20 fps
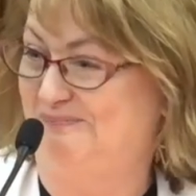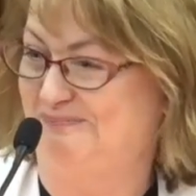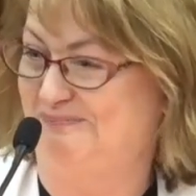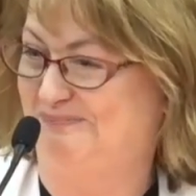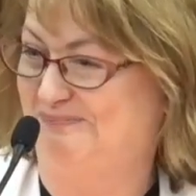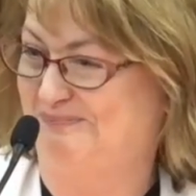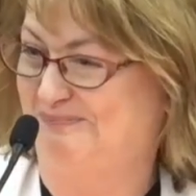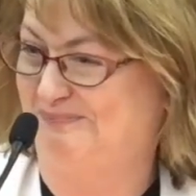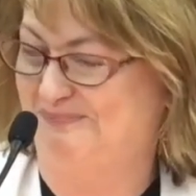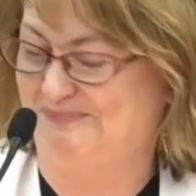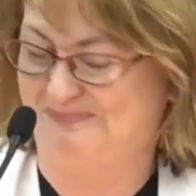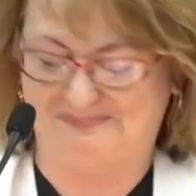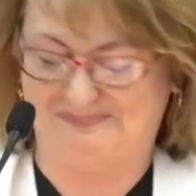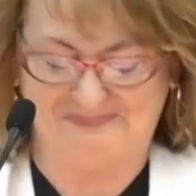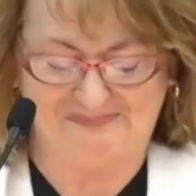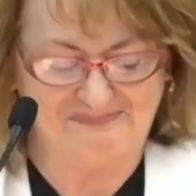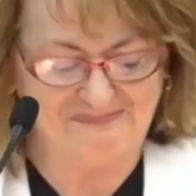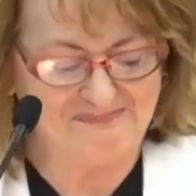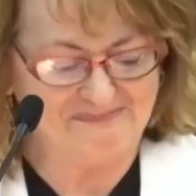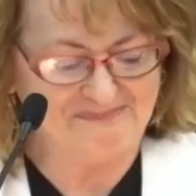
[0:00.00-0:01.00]

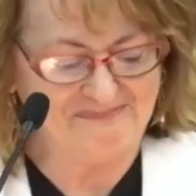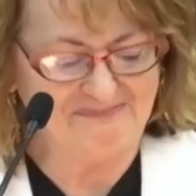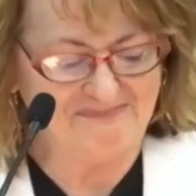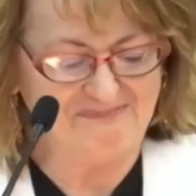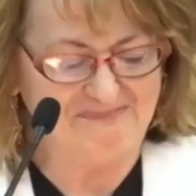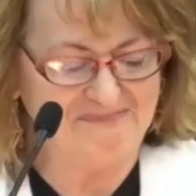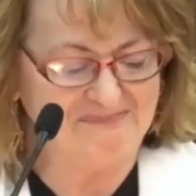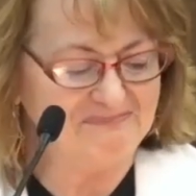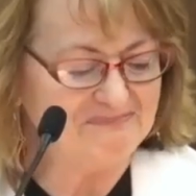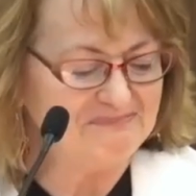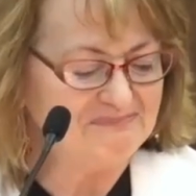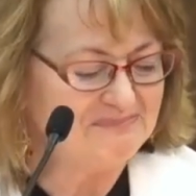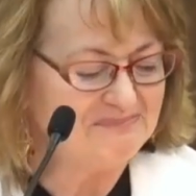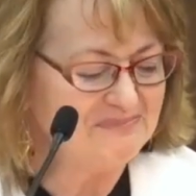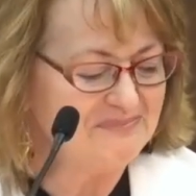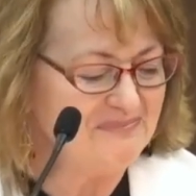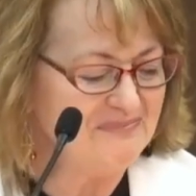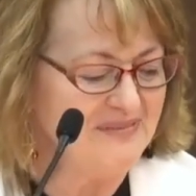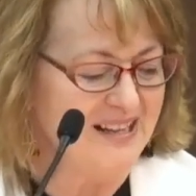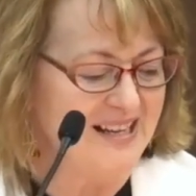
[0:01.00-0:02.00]

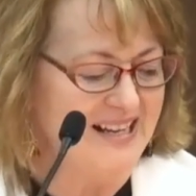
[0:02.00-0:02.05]
(no one is talking)